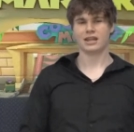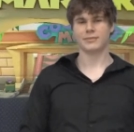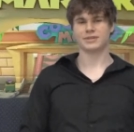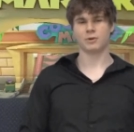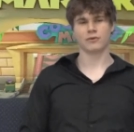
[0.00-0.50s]
The
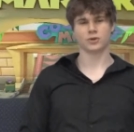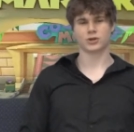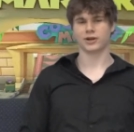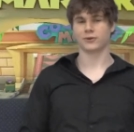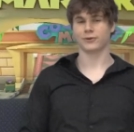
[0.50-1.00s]
Miss Marvel
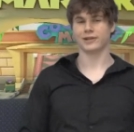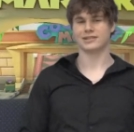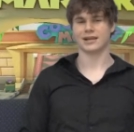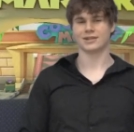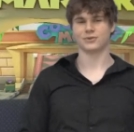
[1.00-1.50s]
trailer
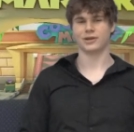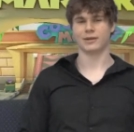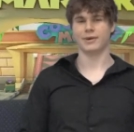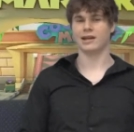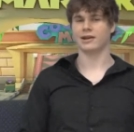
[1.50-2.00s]
released last week,
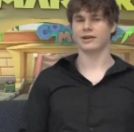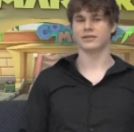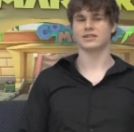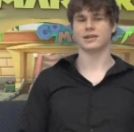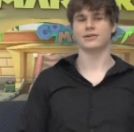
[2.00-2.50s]
and many are
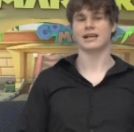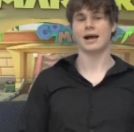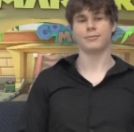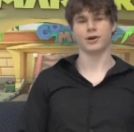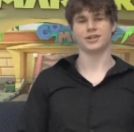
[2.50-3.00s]
giving the series
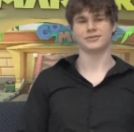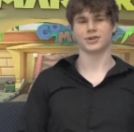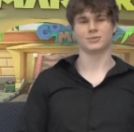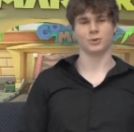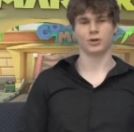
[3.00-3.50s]
high praise
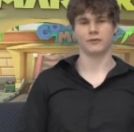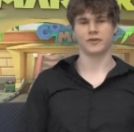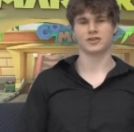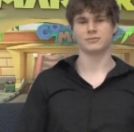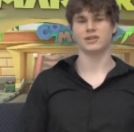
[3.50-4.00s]
for exploring the
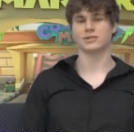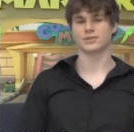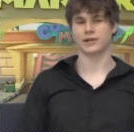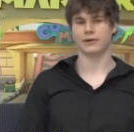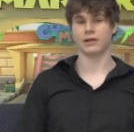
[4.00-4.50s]
first Muslim
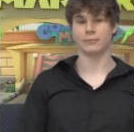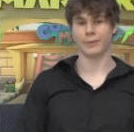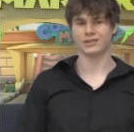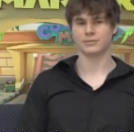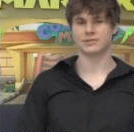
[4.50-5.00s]

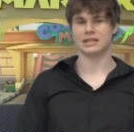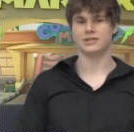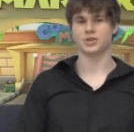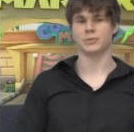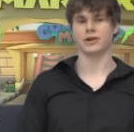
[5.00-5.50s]
Muslim
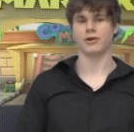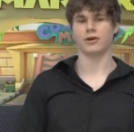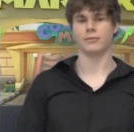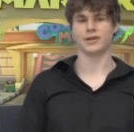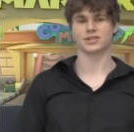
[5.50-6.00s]
teen superhero
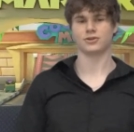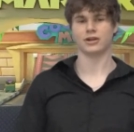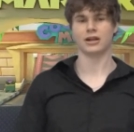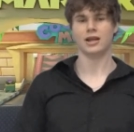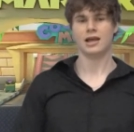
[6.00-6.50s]
on the big
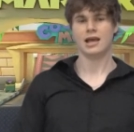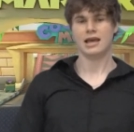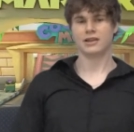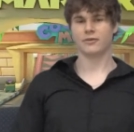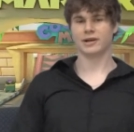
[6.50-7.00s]
screen.
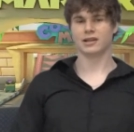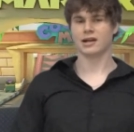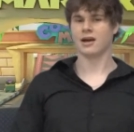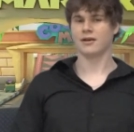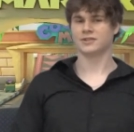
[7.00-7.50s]
There have been a
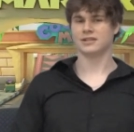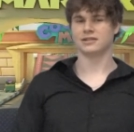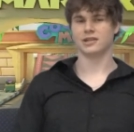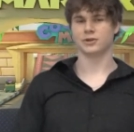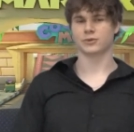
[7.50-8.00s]
lot of
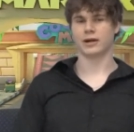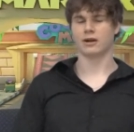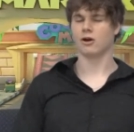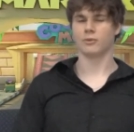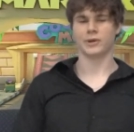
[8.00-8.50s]
offseason deals around
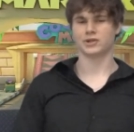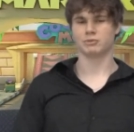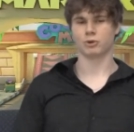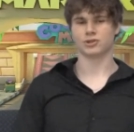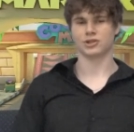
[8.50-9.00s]
all the major
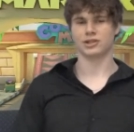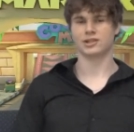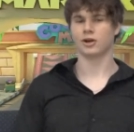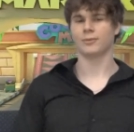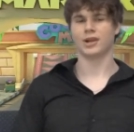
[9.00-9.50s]
sports
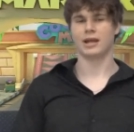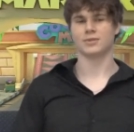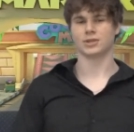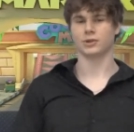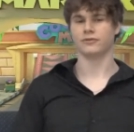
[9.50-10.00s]
leagues. Notable
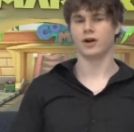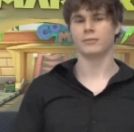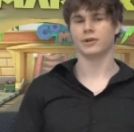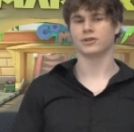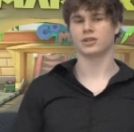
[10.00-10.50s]
names include
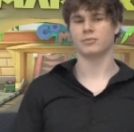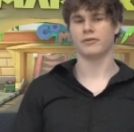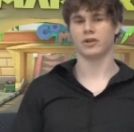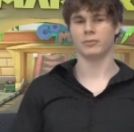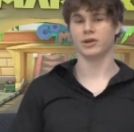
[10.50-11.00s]
Von Miller to the
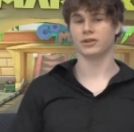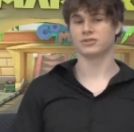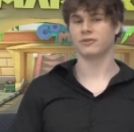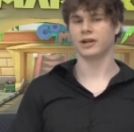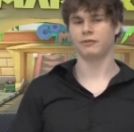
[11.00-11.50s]
Buffalo
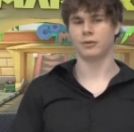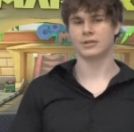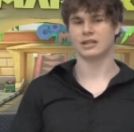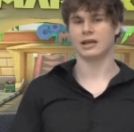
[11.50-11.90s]
Bills, Freddie Freeman to the